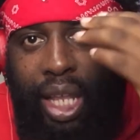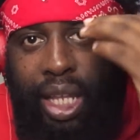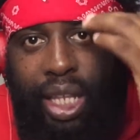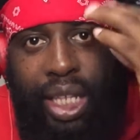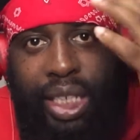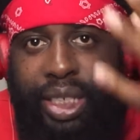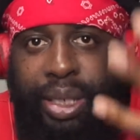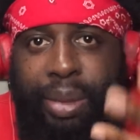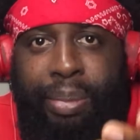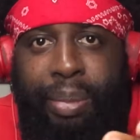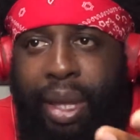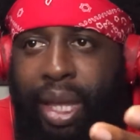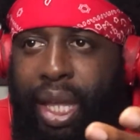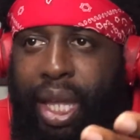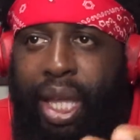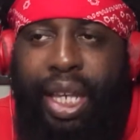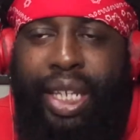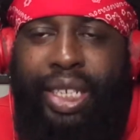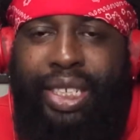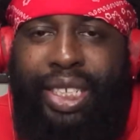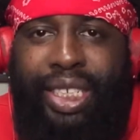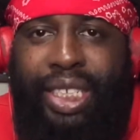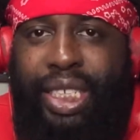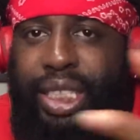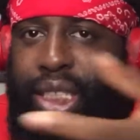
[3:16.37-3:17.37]
It doesn't make
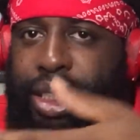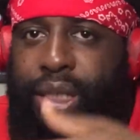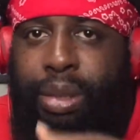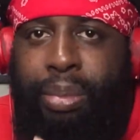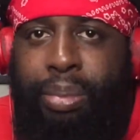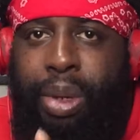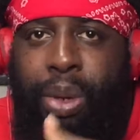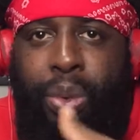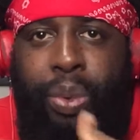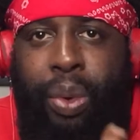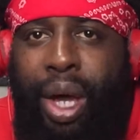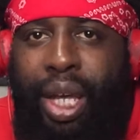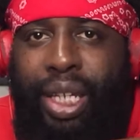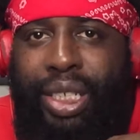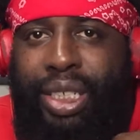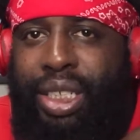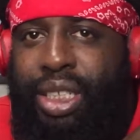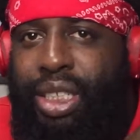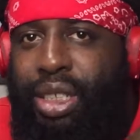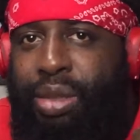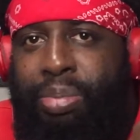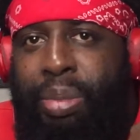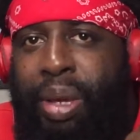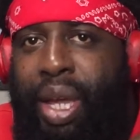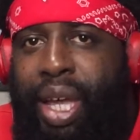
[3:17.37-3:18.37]
any sense to me. Why
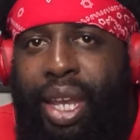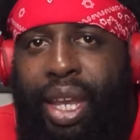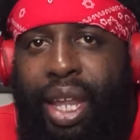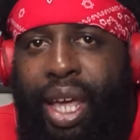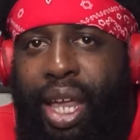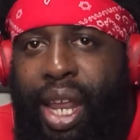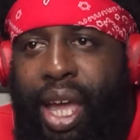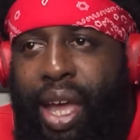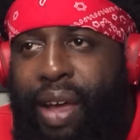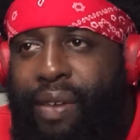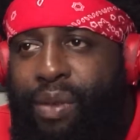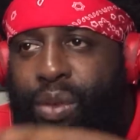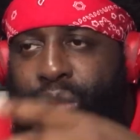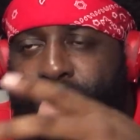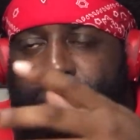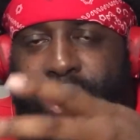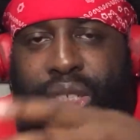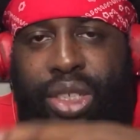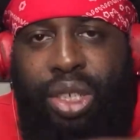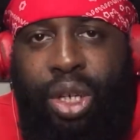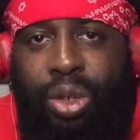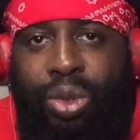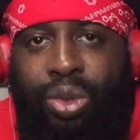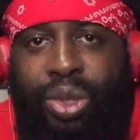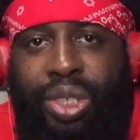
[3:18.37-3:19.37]
does this man not have on
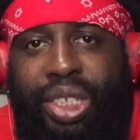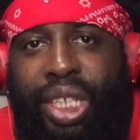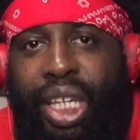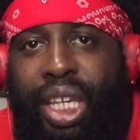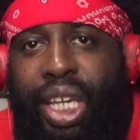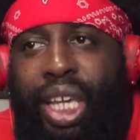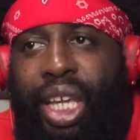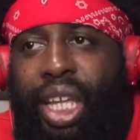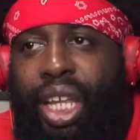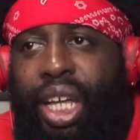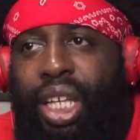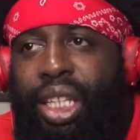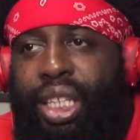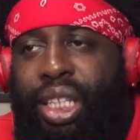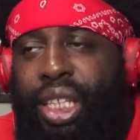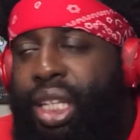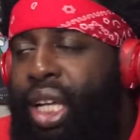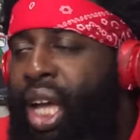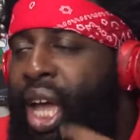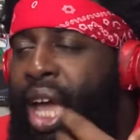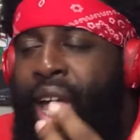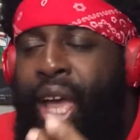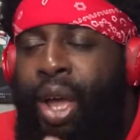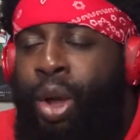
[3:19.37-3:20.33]
his own skin under...